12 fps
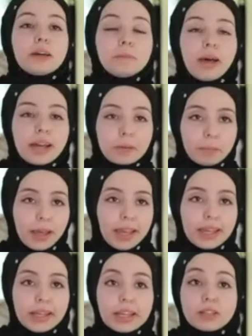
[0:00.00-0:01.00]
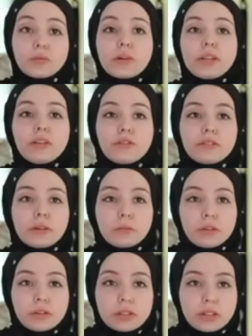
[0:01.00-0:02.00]
Back pain is one of the
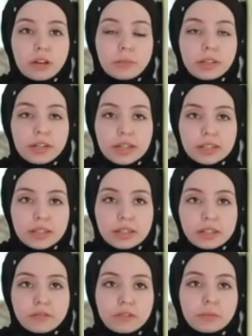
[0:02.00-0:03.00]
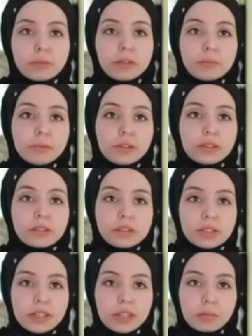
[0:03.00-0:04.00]
most common reasons for people to
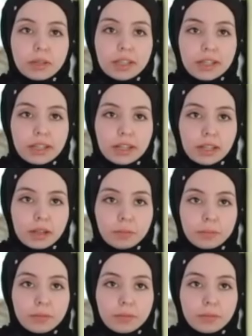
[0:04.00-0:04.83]
seek medical help.